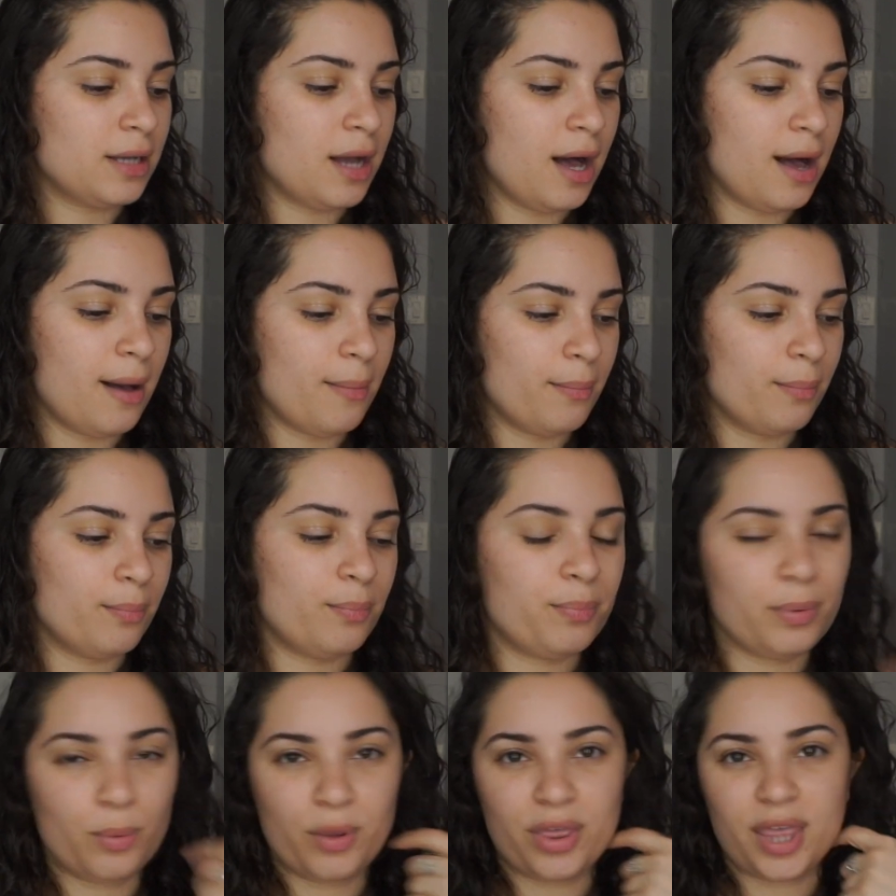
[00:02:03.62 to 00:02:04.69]

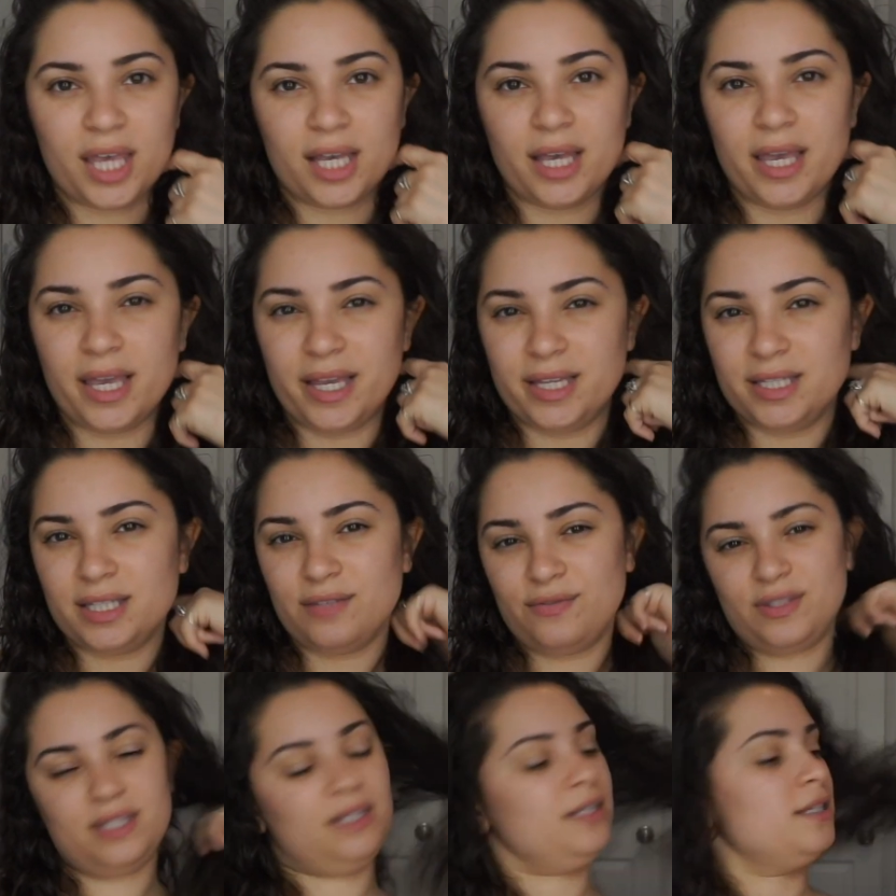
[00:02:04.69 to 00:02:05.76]
but with like a hint of
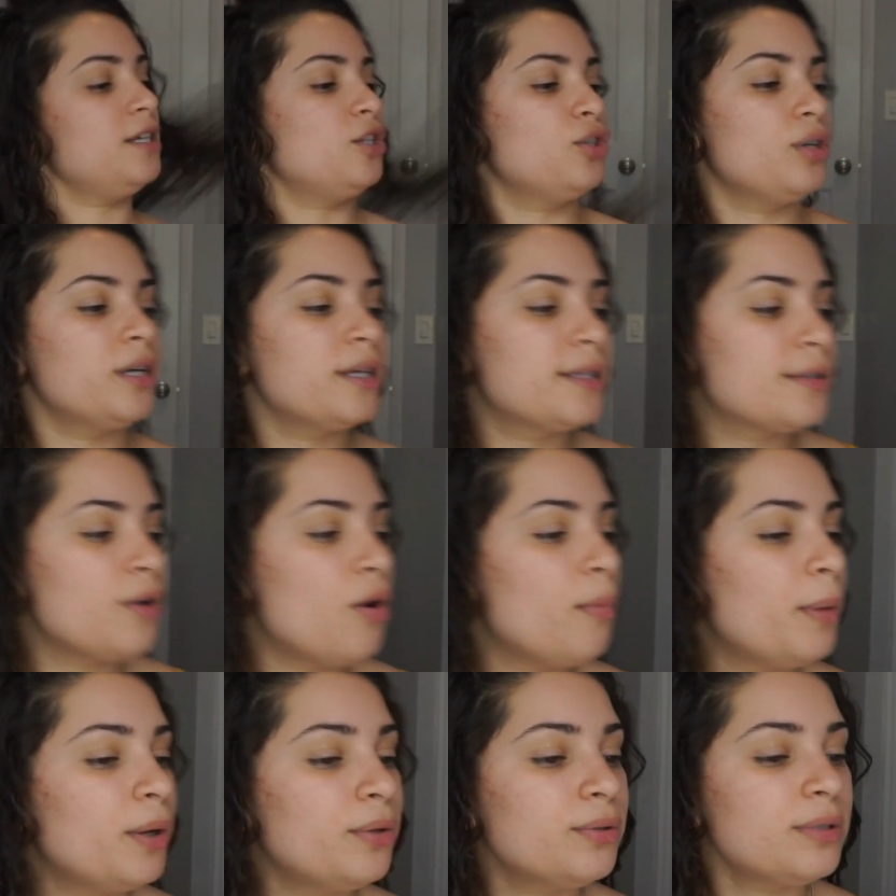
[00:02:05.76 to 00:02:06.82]
citrus
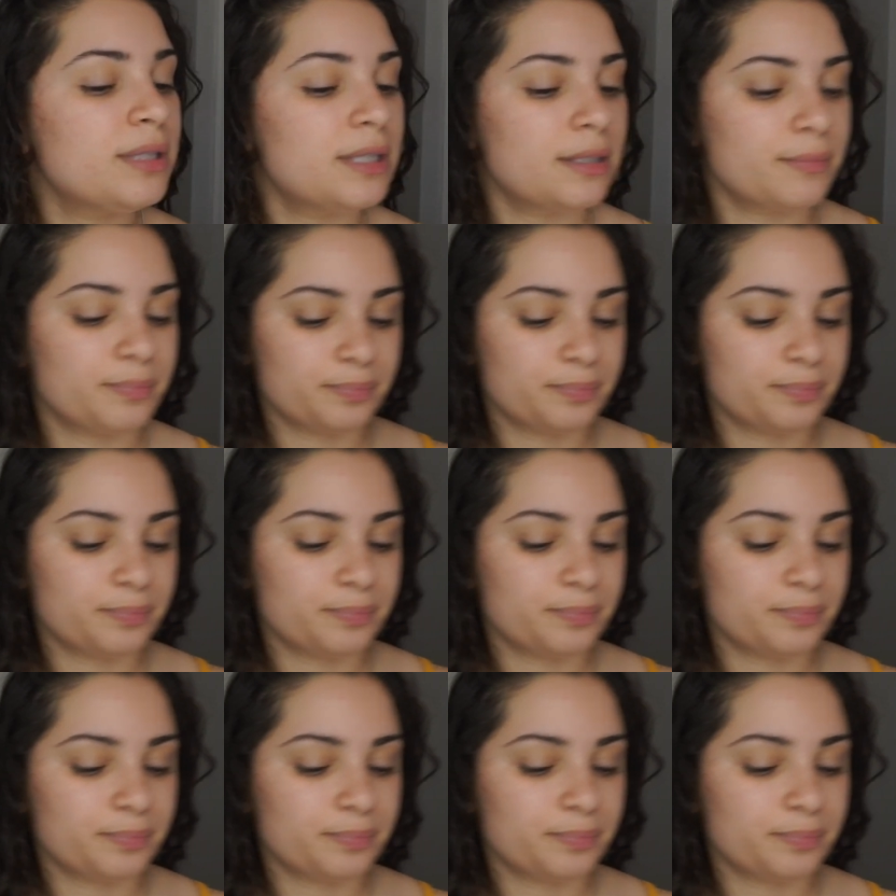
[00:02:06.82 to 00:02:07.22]
almost.